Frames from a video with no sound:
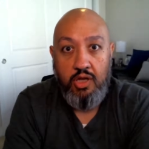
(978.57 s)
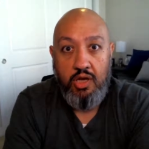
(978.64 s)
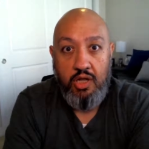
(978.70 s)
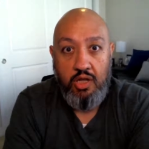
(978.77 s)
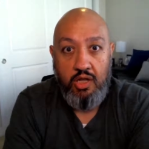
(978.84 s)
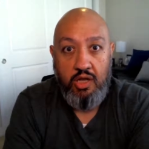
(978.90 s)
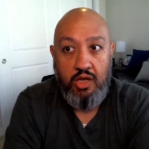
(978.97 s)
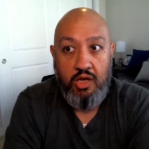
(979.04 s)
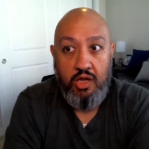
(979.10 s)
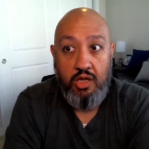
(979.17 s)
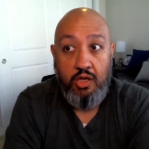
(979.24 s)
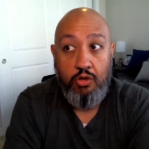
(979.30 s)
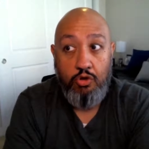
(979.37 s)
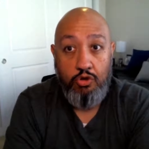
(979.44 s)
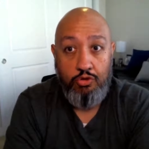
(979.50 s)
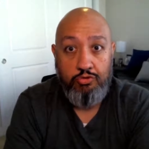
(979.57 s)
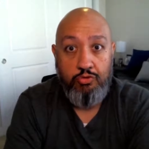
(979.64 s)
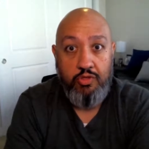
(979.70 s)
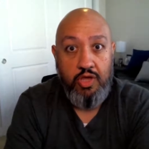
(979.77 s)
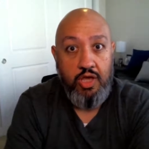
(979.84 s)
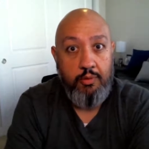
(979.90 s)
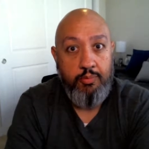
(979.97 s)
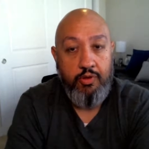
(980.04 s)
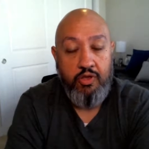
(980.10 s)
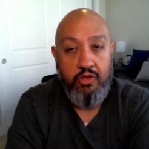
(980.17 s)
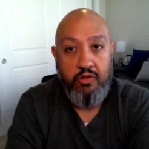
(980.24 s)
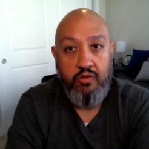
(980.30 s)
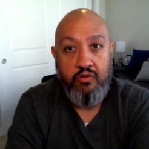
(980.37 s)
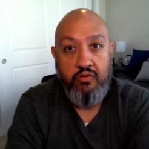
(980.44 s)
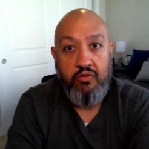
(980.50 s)
And I go through that
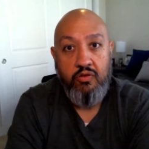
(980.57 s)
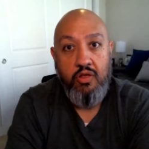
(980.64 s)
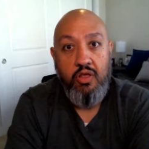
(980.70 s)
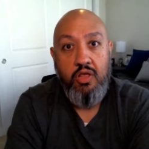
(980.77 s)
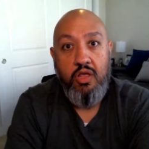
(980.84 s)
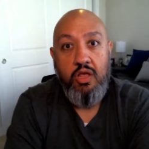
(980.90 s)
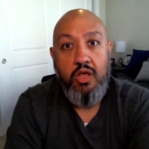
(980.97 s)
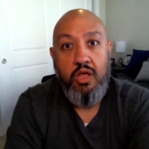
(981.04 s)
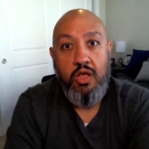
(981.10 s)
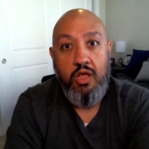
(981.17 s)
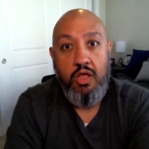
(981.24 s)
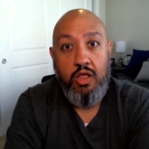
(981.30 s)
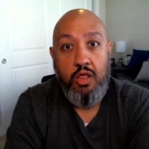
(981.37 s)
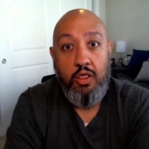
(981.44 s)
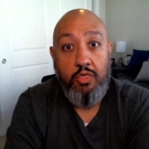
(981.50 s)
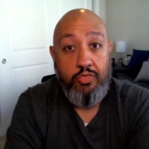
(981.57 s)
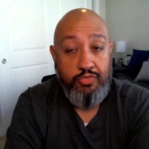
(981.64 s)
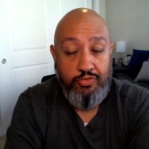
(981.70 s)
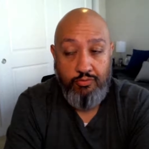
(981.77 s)
because uh,